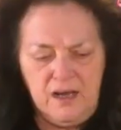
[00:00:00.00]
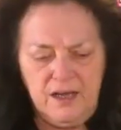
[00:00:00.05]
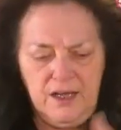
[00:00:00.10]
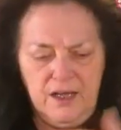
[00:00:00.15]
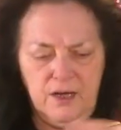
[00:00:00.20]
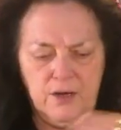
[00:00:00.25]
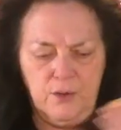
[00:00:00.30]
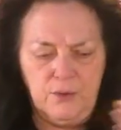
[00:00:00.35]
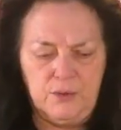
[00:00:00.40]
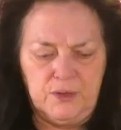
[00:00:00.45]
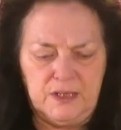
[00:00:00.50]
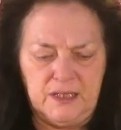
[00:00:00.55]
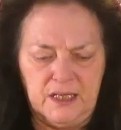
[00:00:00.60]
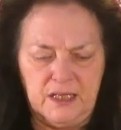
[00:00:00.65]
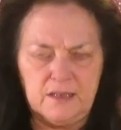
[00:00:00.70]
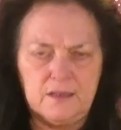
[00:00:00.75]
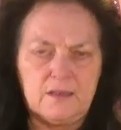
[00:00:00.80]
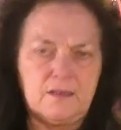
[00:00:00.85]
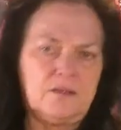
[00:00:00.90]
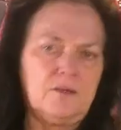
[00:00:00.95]
You know,
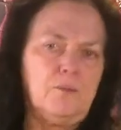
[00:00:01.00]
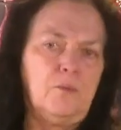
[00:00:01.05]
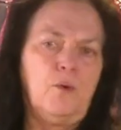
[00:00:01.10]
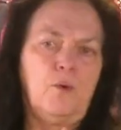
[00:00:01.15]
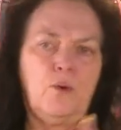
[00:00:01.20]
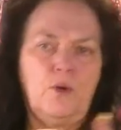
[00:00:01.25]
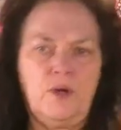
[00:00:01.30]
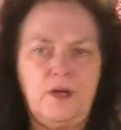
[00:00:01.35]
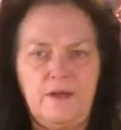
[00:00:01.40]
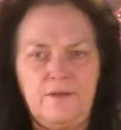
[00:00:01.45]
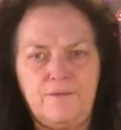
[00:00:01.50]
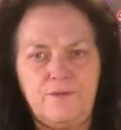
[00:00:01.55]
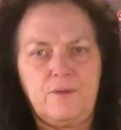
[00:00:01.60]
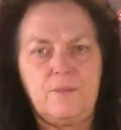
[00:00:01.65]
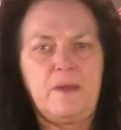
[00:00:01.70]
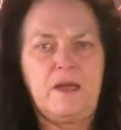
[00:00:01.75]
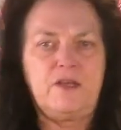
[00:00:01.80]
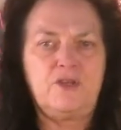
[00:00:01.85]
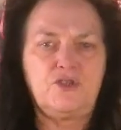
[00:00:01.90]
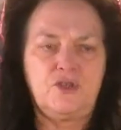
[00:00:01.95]
get some more
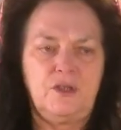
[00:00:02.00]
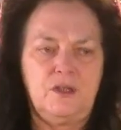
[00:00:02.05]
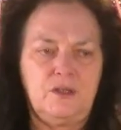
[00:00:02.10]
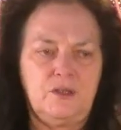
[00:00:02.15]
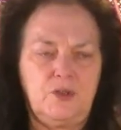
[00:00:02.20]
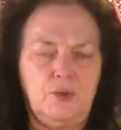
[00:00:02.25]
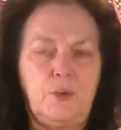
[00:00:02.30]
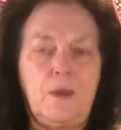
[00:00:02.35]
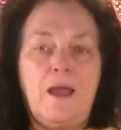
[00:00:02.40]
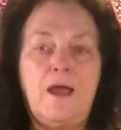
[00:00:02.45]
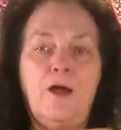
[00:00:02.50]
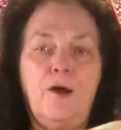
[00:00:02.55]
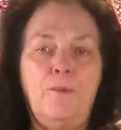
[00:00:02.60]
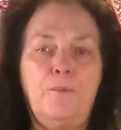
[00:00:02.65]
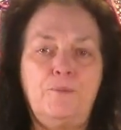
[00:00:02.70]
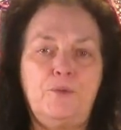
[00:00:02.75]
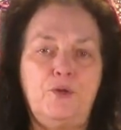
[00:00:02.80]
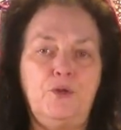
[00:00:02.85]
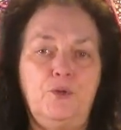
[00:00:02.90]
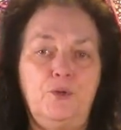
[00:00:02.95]
information to
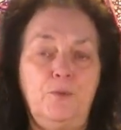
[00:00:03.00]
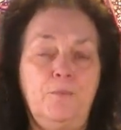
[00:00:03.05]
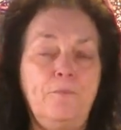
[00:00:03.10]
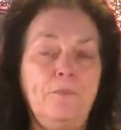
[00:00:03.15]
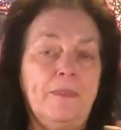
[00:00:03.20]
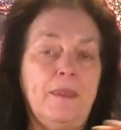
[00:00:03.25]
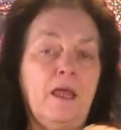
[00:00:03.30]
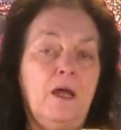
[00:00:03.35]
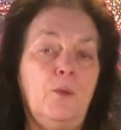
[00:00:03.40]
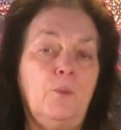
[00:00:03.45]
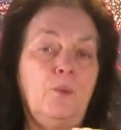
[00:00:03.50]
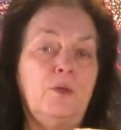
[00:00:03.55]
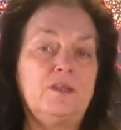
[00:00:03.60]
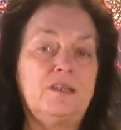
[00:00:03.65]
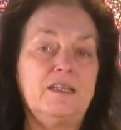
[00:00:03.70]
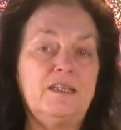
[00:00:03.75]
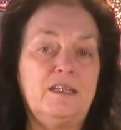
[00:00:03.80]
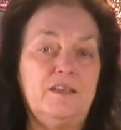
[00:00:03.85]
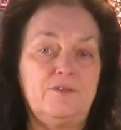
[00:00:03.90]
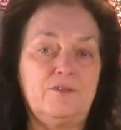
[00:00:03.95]
help you with
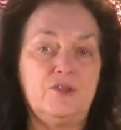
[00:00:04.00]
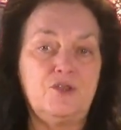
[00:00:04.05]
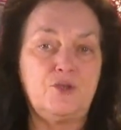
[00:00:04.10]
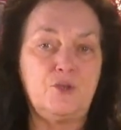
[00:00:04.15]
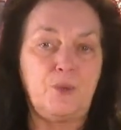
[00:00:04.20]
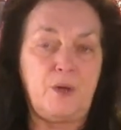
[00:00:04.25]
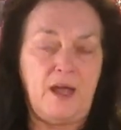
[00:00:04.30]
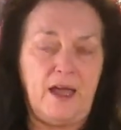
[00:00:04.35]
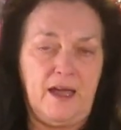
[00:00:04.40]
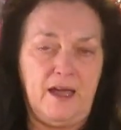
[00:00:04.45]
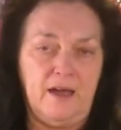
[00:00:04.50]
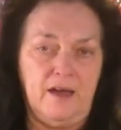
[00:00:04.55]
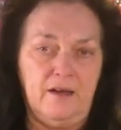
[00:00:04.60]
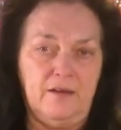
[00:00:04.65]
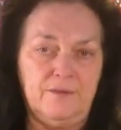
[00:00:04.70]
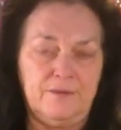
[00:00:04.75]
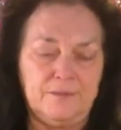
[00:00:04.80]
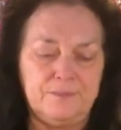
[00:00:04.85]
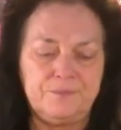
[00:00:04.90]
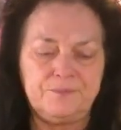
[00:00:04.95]
the gift that you
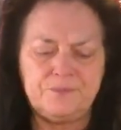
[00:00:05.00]
have.